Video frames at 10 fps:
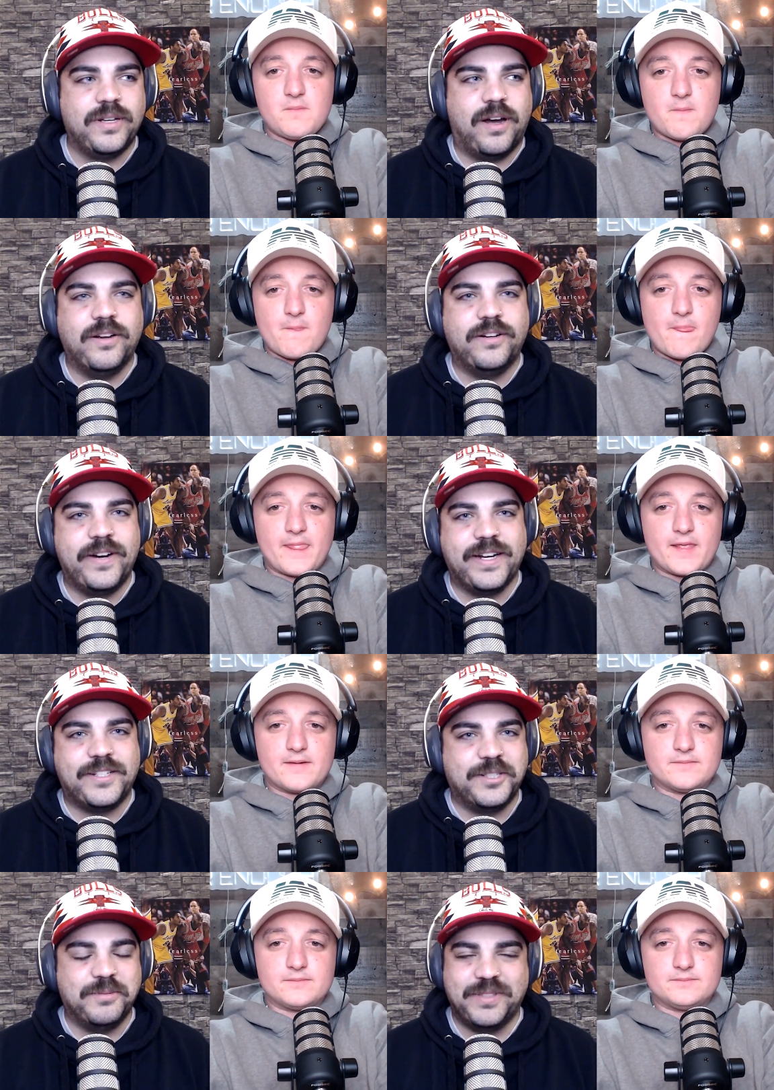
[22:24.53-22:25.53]
Speaker 1: underrated
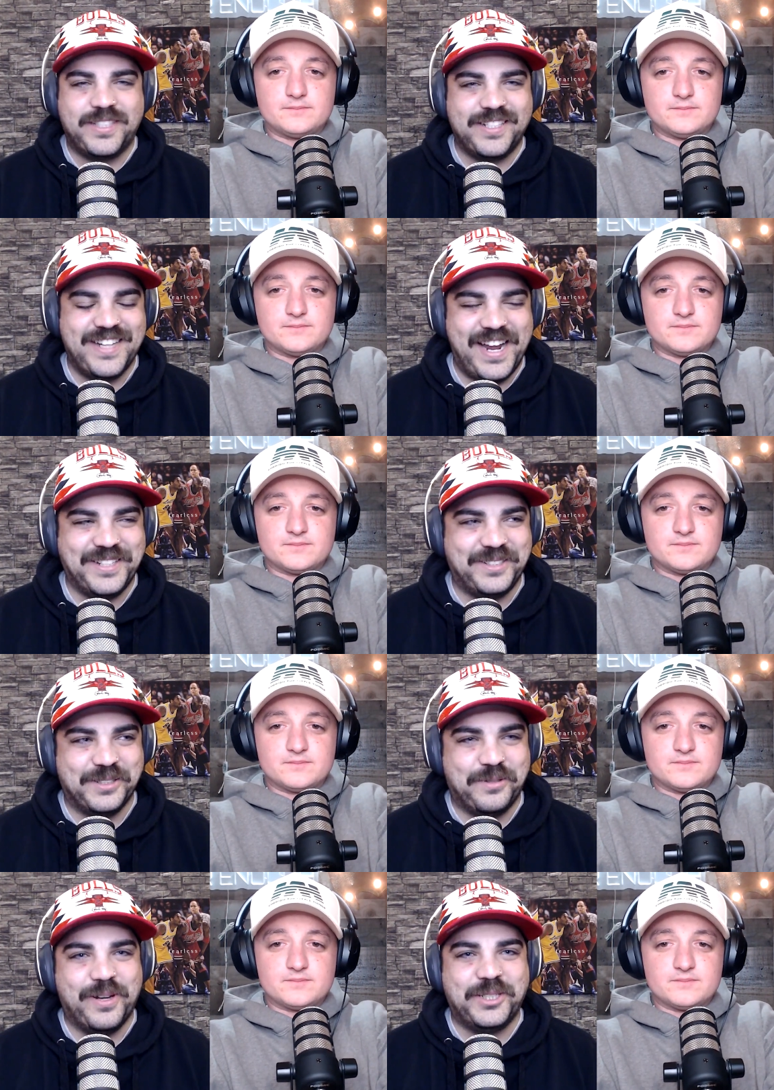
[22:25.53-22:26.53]
soup? This doesn't answer the
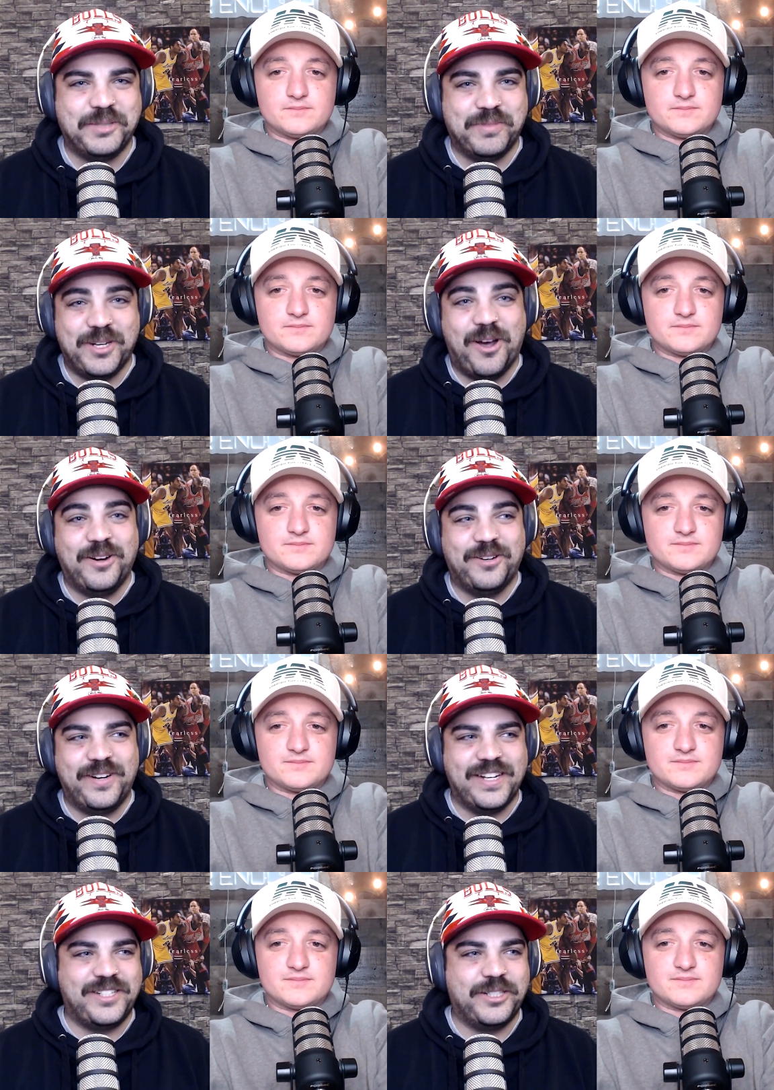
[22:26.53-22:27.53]
question, but an
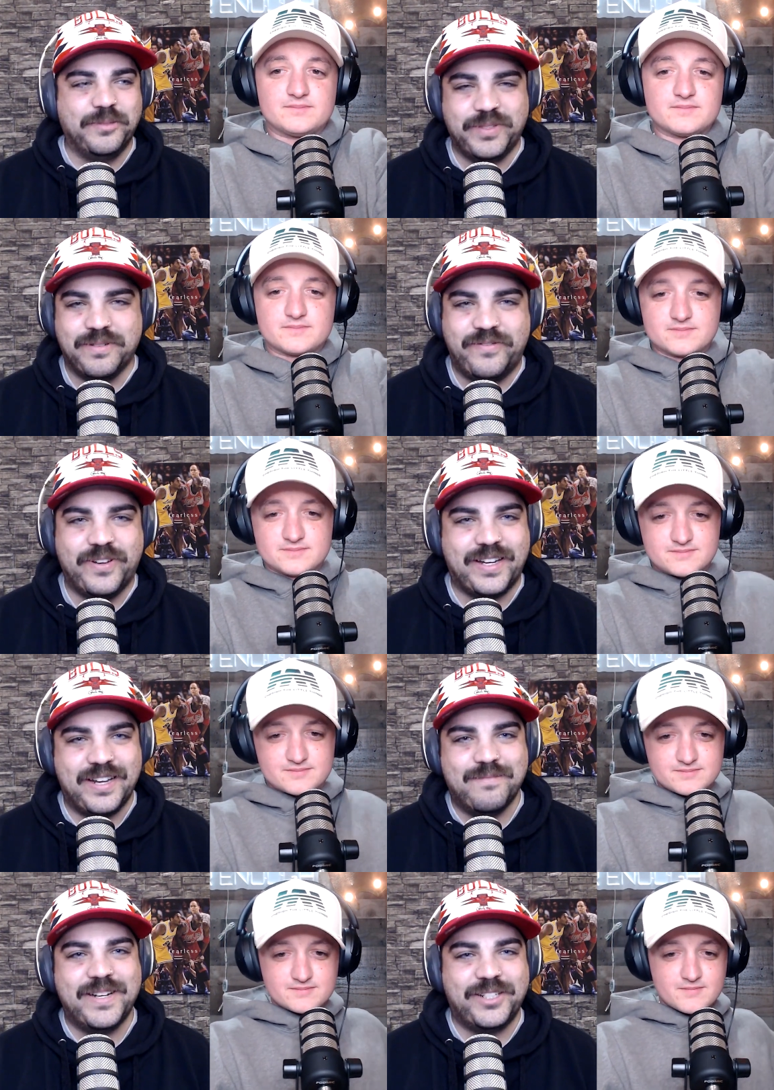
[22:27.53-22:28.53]
underrated soup is a fucking
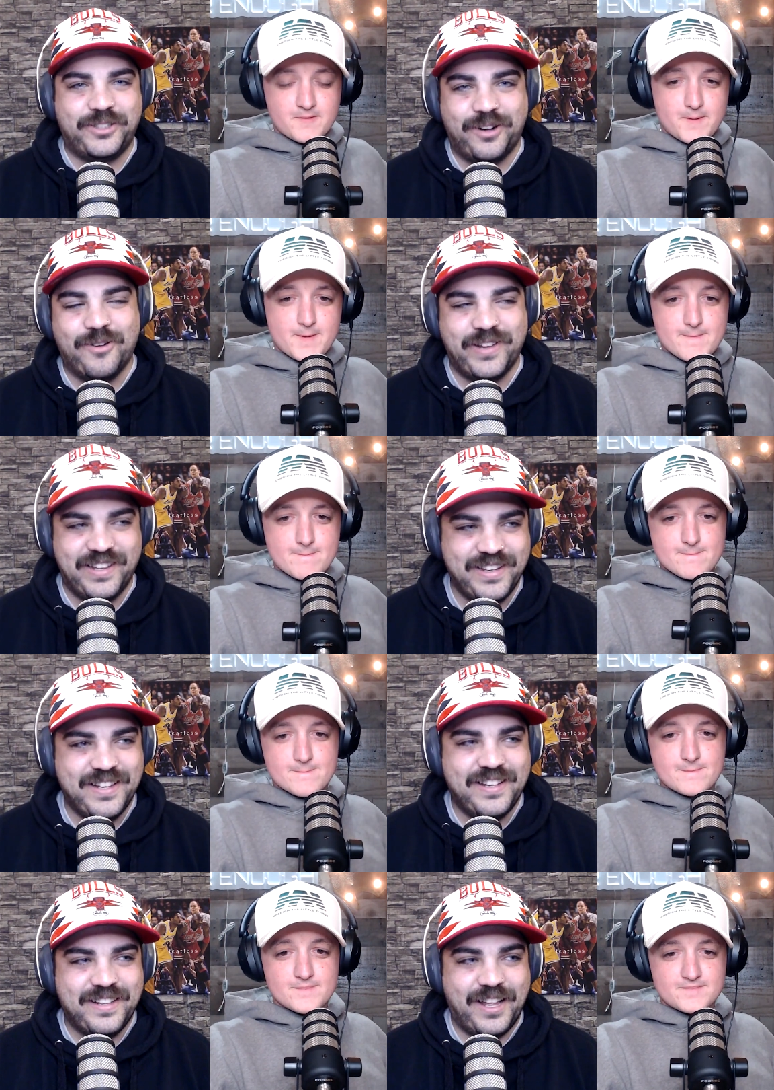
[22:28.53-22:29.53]
minestrone.
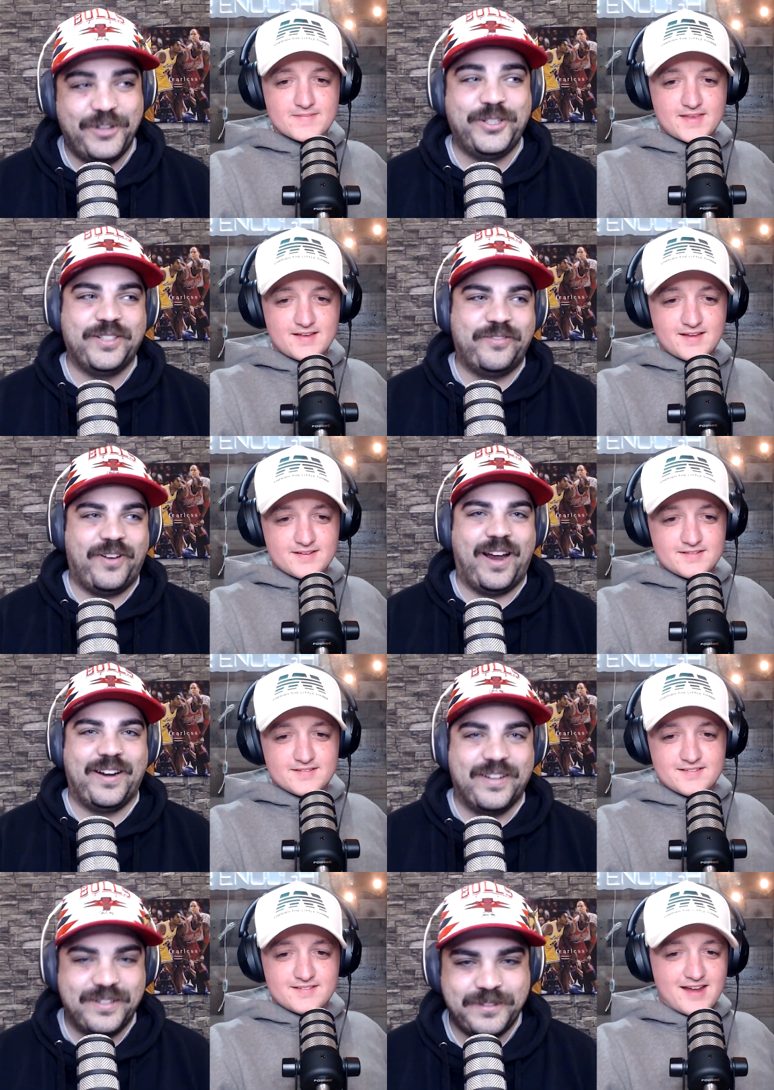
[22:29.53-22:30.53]
That shit's
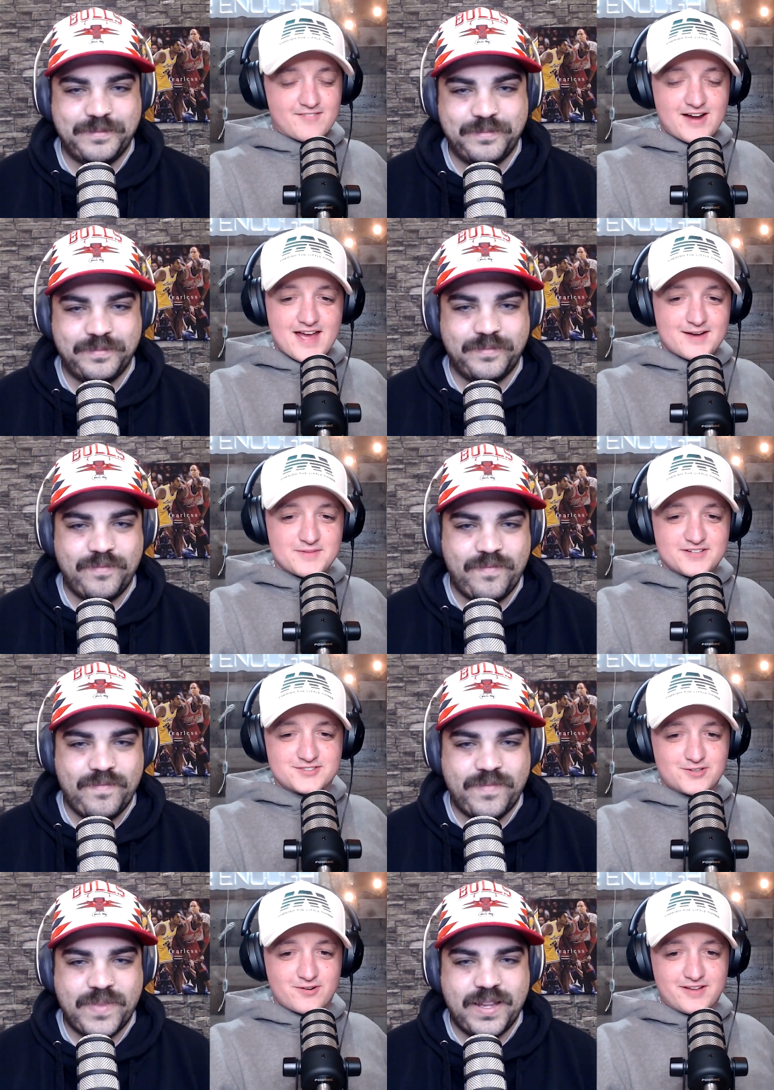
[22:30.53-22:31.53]
fire.
Speaker 2: Never had a
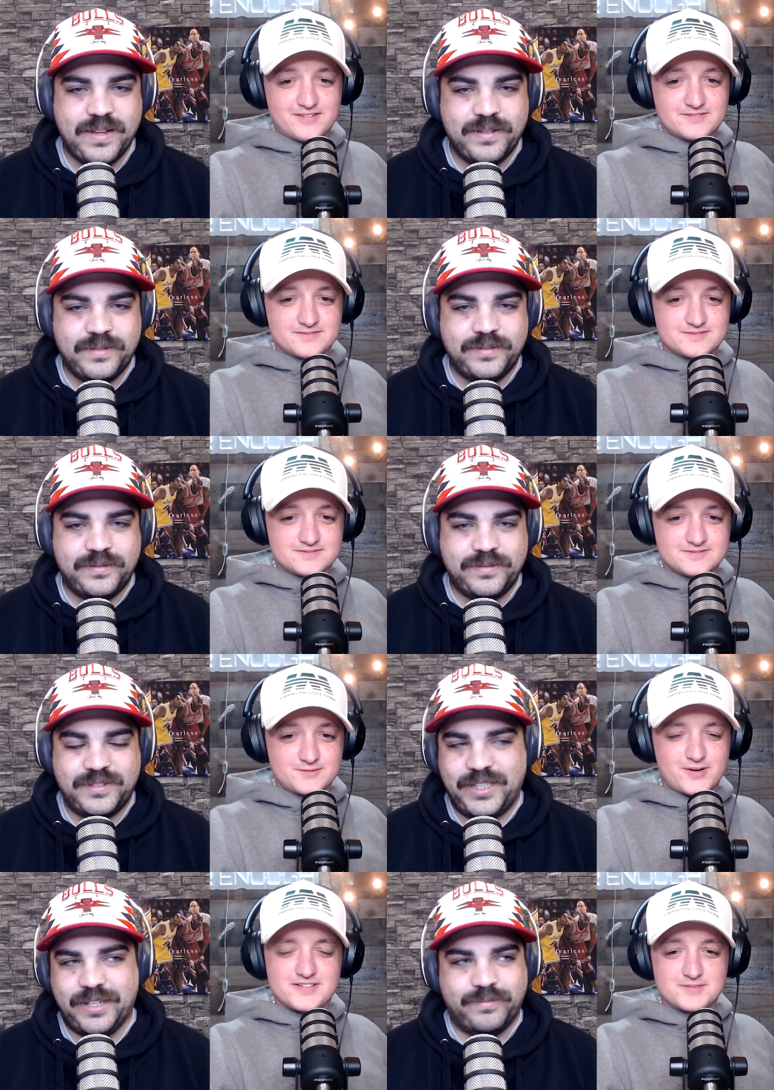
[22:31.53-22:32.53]
minestrone. It's
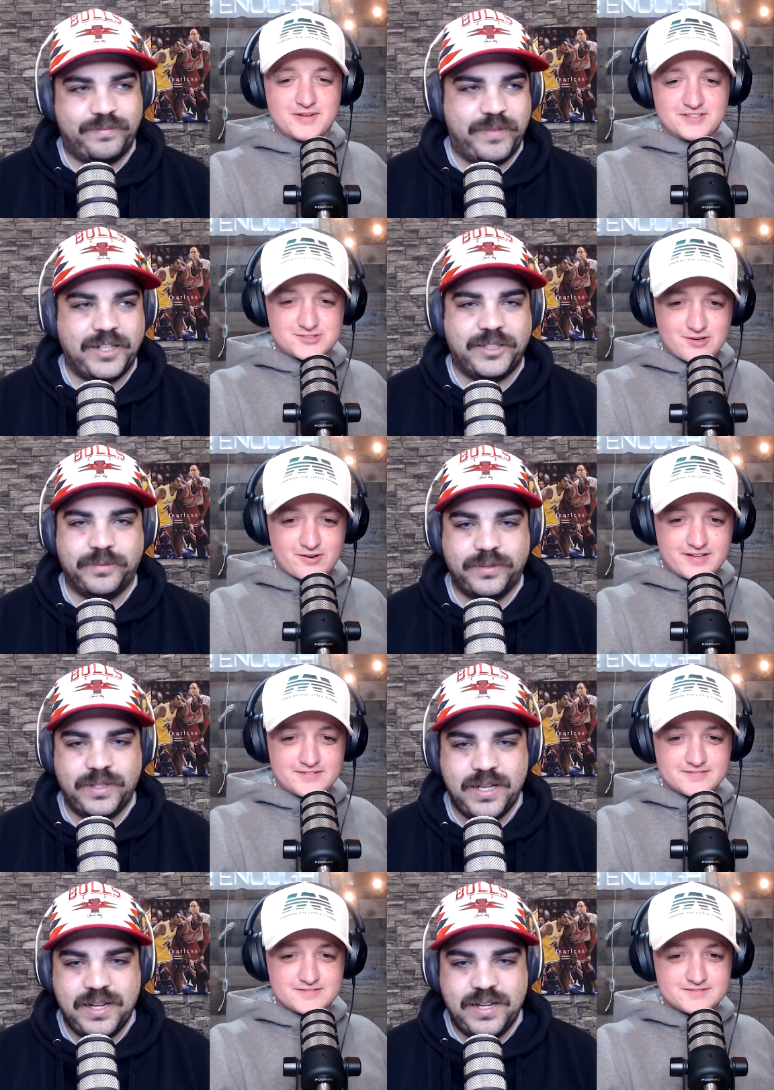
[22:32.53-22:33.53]
what like is a, minestrone? Vegetable.
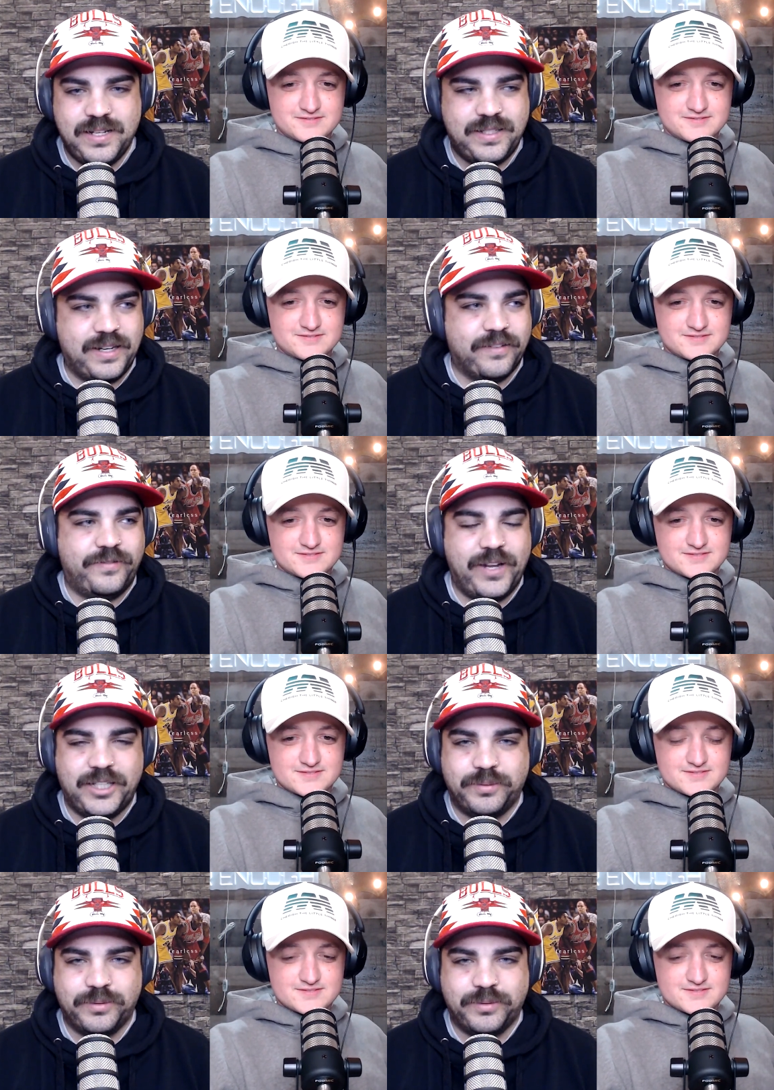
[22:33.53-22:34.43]
Speaker 1: It's like a vegetable